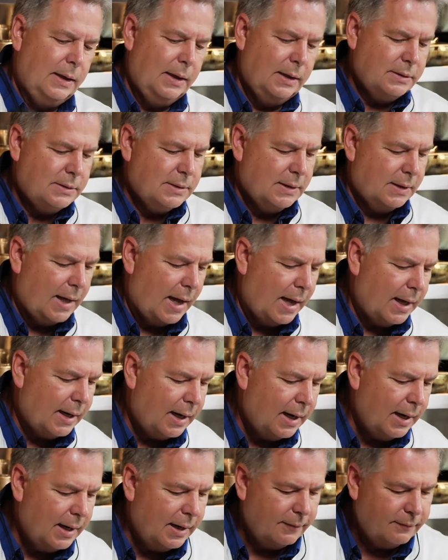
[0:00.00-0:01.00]
into that
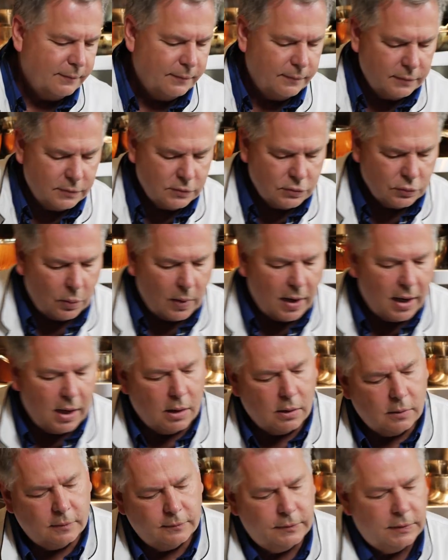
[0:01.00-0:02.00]
I have
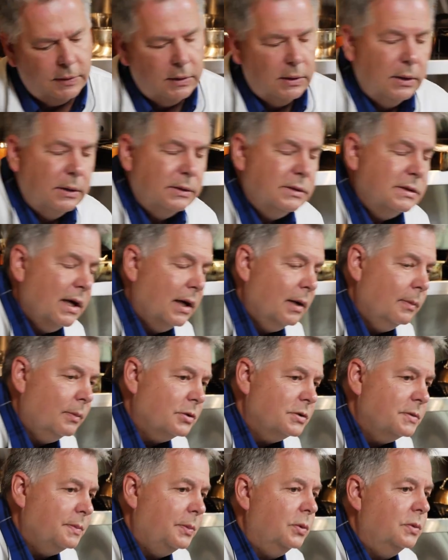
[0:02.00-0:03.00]
12
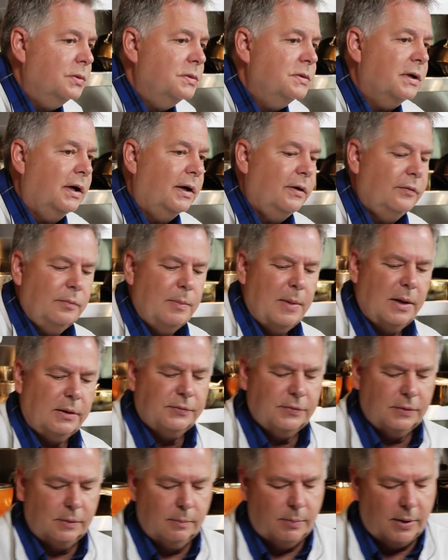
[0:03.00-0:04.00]
tablespoons of
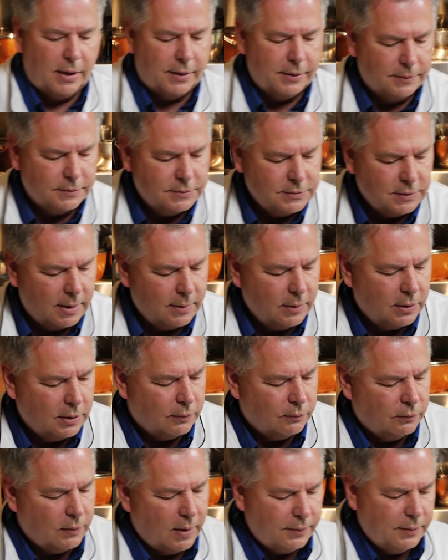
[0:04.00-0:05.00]
melted butter. So I'm going to
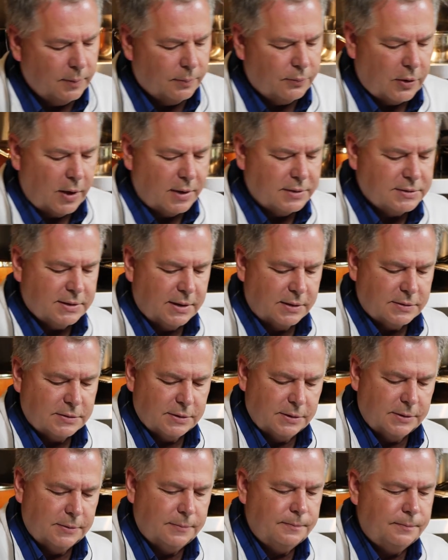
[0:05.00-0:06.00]
run the processor
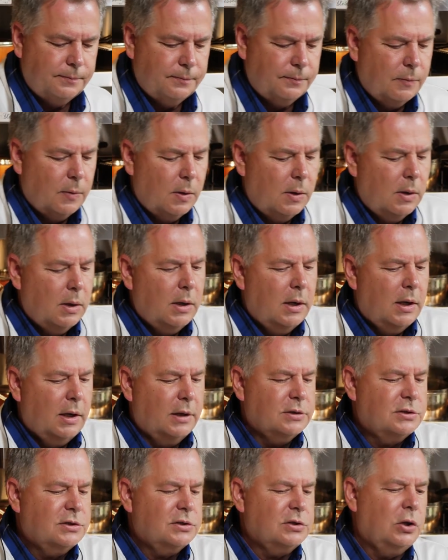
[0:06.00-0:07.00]

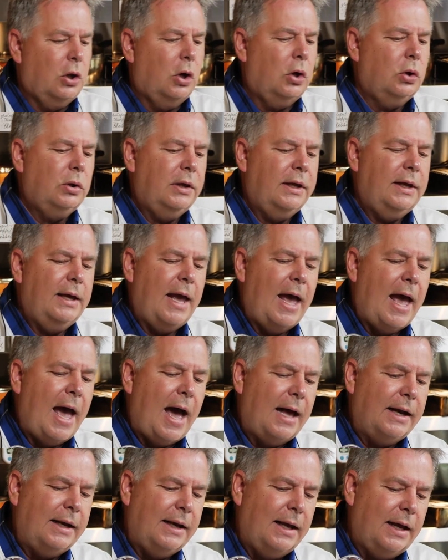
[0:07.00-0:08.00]
and slowly
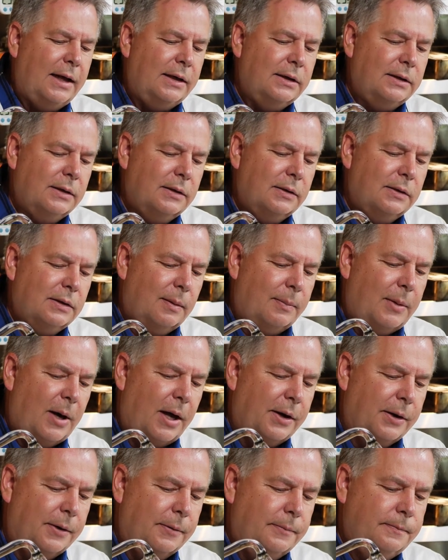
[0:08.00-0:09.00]
add in the
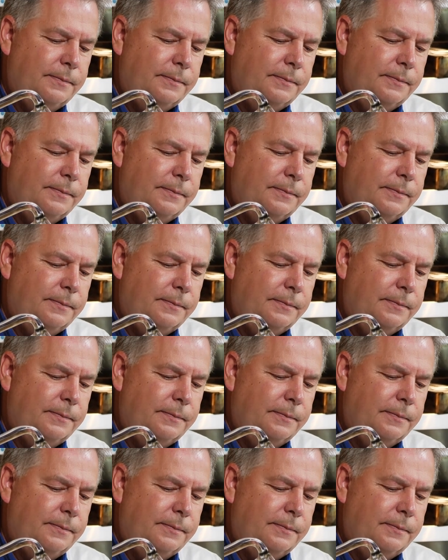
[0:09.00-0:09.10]
butter.